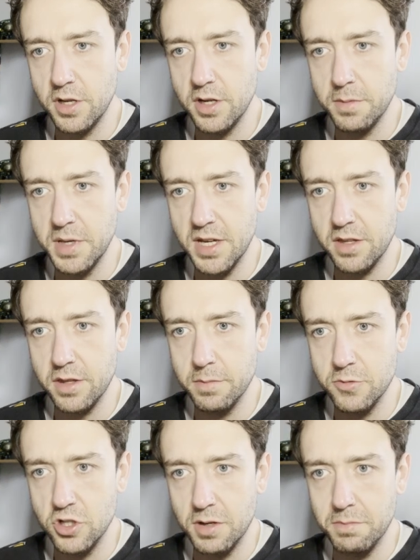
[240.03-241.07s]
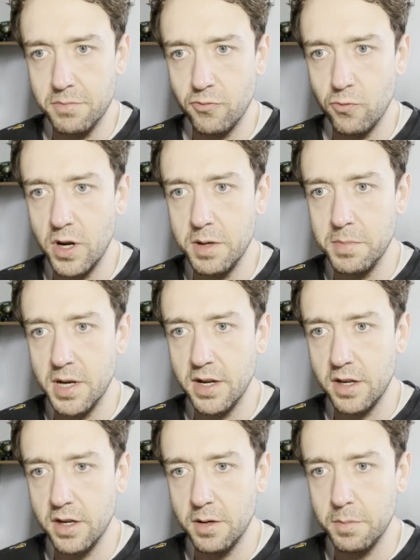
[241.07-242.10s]
going to make them jump right
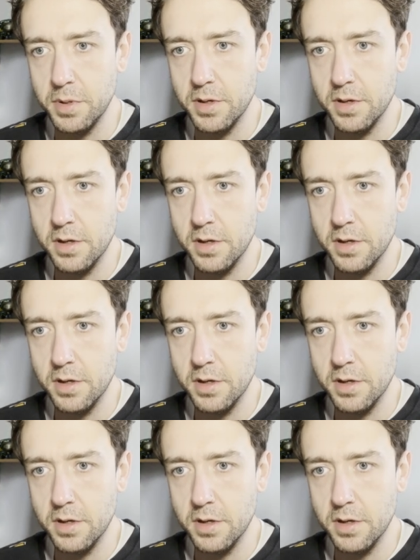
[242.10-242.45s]
back up.